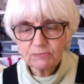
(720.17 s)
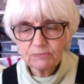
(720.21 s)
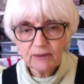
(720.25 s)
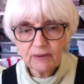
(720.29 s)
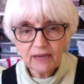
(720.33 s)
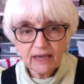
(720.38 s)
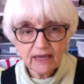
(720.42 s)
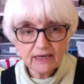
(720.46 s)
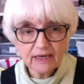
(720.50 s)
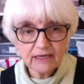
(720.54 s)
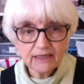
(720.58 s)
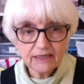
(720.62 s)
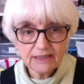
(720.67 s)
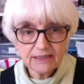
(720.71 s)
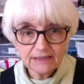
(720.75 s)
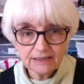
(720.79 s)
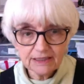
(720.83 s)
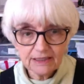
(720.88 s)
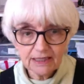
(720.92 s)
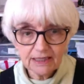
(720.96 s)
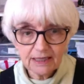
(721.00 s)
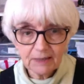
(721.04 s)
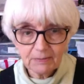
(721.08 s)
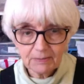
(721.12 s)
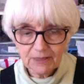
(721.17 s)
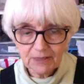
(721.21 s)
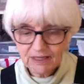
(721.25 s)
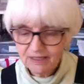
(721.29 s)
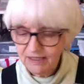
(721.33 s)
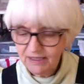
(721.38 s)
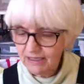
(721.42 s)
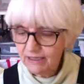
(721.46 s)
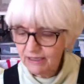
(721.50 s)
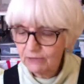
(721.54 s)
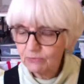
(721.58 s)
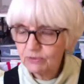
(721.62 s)
a packing dilemma.
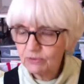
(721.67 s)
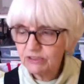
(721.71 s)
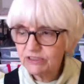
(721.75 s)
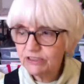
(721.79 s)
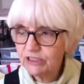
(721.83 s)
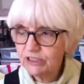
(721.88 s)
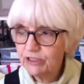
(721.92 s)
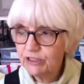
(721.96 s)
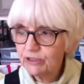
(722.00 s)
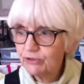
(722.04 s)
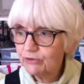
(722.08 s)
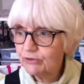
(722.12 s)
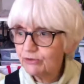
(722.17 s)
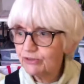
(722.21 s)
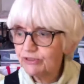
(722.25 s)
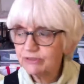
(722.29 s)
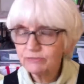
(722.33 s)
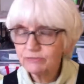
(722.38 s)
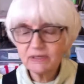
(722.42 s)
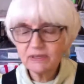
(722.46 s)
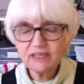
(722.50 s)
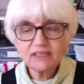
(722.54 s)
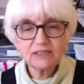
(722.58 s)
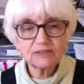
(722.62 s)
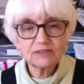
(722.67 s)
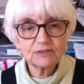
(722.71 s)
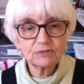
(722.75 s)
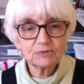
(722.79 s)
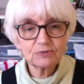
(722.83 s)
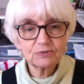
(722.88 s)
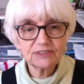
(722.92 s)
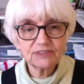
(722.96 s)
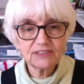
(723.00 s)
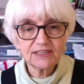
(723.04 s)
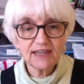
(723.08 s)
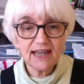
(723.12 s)
It was huge because it
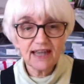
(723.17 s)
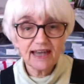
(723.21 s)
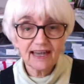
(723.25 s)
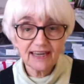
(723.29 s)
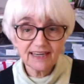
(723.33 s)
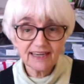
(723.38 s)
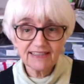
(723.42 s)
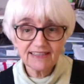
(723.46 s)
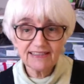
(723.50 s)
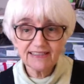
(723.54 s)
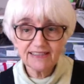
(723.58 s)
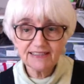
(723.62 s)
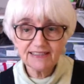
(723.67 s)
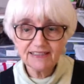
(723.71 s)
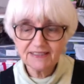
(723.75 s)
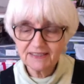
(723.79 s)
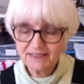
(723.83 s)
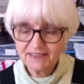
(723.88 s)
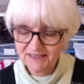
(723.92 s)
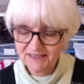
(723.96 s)
was lined.